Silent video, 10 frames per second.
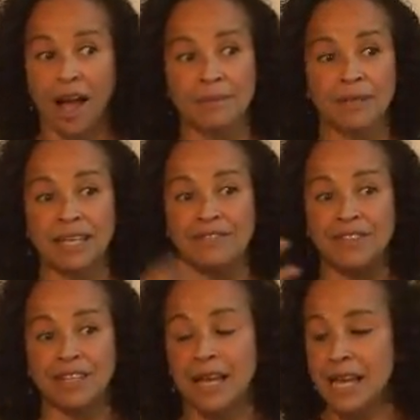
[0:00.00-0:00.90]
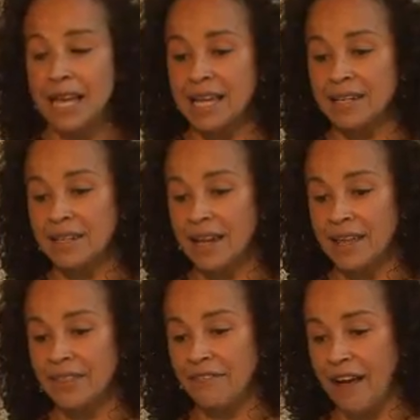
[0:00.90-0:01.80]
I believe
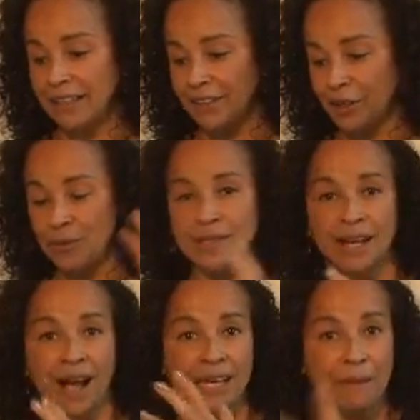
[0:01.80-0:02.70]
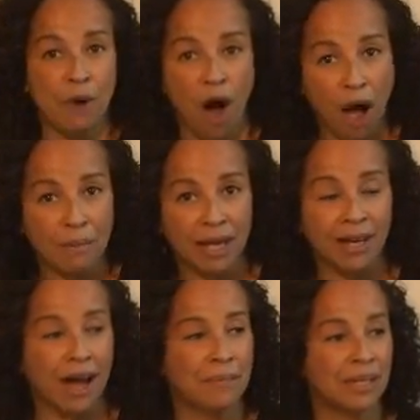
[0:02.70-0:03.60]
in the fact that there was a guy named
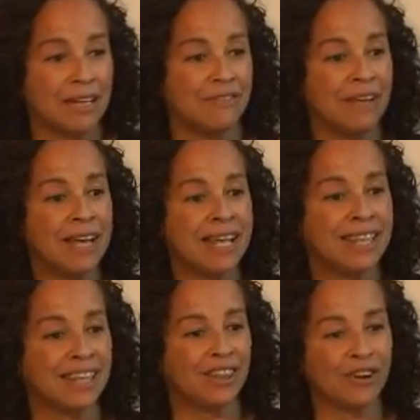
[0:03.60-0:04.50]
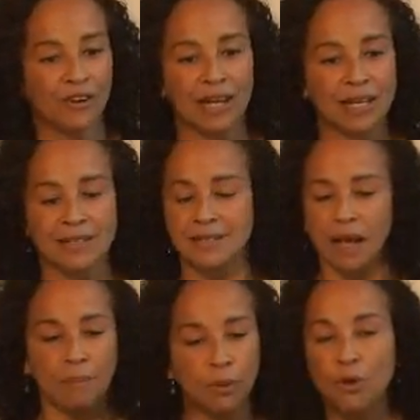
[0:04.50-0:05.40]
Muhammad. I believe that there
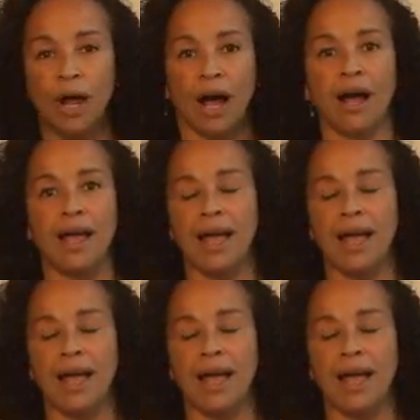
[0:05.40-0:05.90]
is a Buddha.